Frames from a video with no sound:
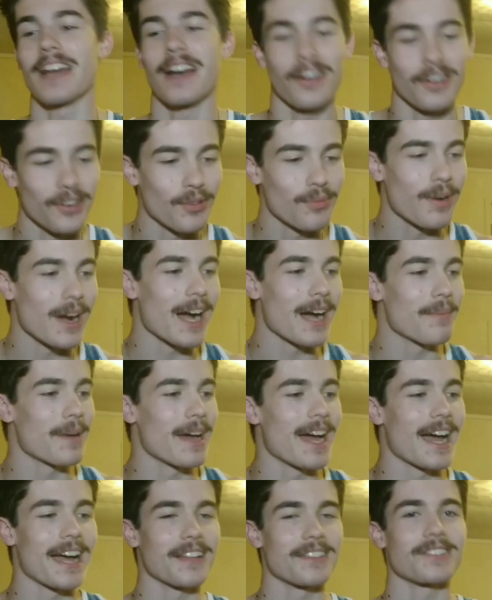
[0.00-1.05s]
I don't know why, but
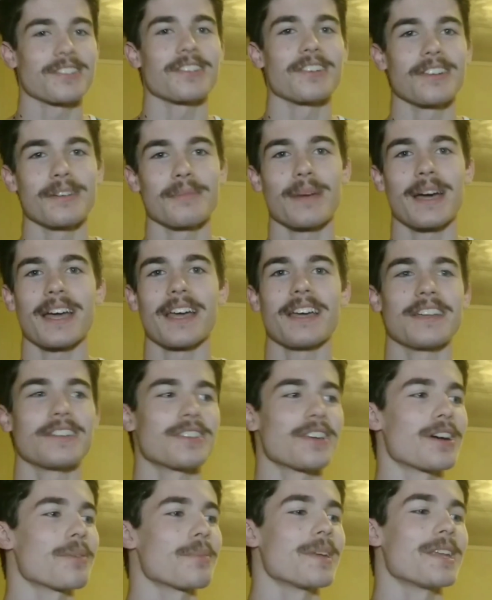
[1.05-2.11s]
I had something in my head
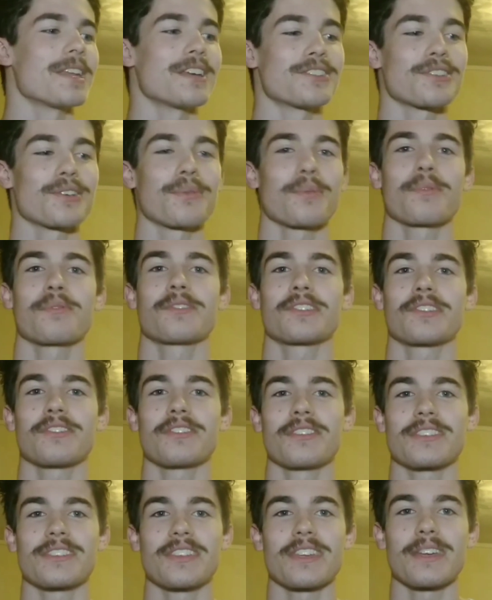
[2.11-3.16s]
telling me that someone was
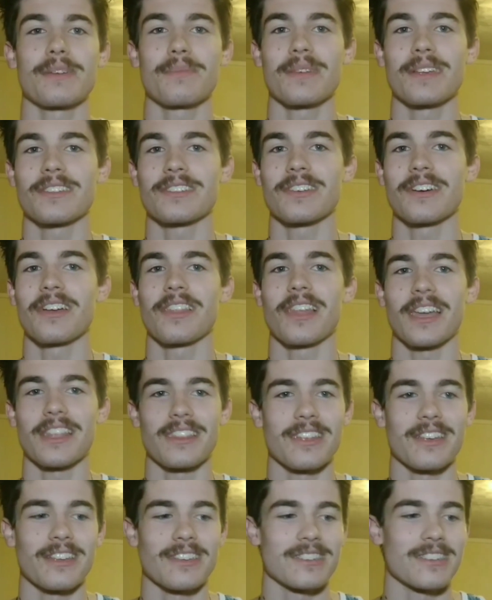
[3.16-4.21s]
going to send me something like
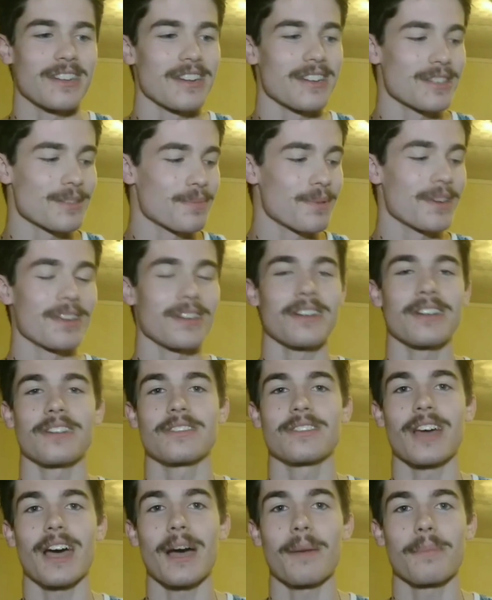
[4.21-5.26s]
this. And it's been a
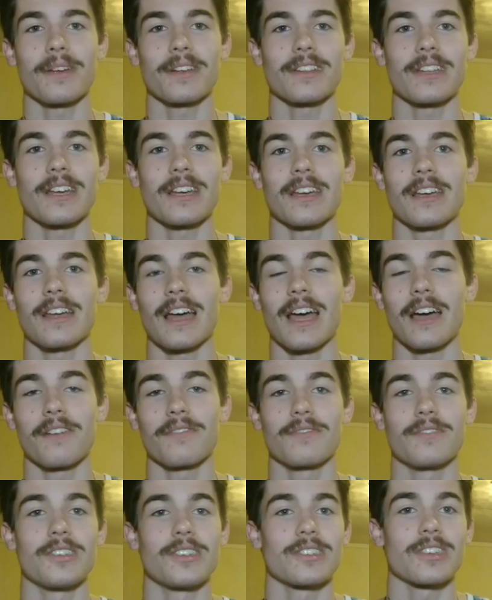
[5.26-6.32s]
topic that
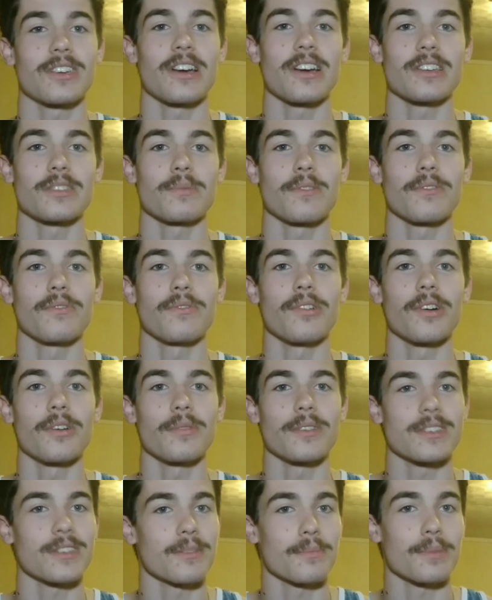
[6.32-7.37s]
I've discussed before
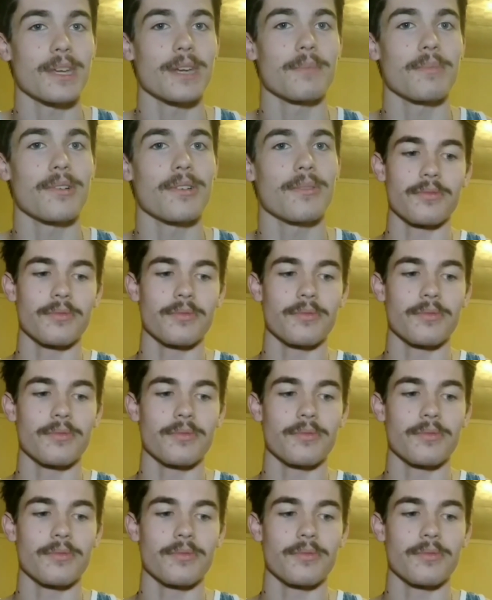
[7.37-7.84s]
with some people.